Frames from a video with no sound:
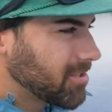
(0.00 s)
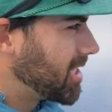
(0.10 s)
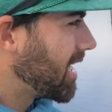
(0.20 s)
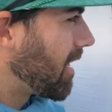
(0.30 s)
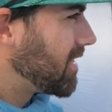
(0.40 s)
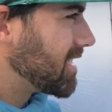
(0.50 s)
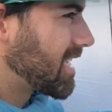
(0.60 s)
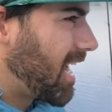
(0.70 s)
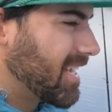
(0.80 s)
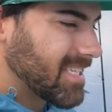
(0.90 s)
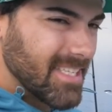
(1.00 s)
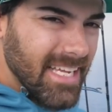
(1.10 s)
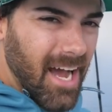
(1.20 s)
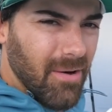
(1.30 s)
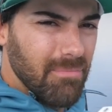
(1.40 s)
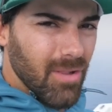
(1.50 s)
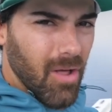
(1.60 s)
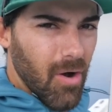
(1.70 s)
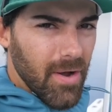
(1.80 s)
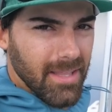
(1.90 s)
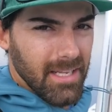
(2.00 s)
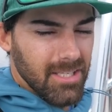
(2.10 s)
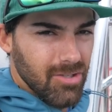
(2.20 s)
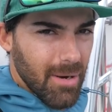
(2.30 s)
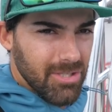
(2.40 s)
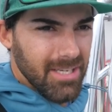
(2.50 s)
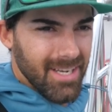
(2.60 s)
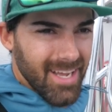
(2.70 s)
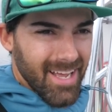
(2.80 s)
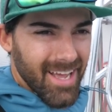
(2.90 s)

check out these guys down below in the description,